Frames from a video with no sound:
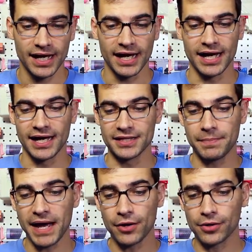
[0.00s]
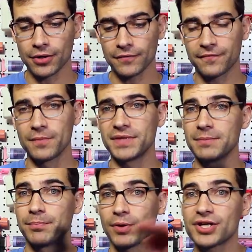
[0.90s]
The power from
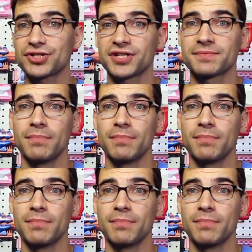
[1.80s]
the brushless